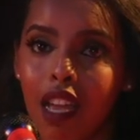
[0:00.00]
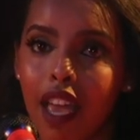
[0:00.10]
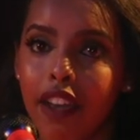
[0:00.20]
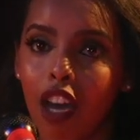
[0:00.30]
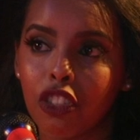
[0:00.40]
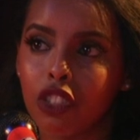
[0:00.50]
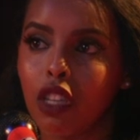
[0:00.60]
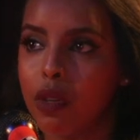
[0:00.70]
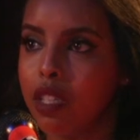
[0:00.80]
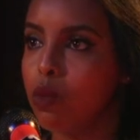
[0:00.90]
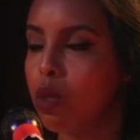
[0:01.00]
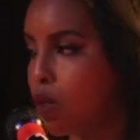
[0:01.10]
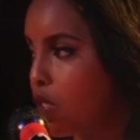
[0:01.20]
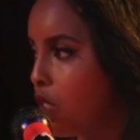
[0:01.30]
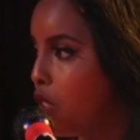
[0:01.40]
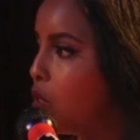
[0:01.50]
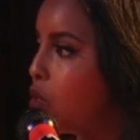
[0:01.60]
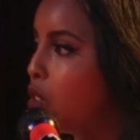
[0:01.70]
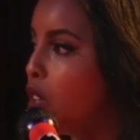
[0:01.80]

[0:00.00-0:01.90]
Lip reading: and not just going, well, what's the use?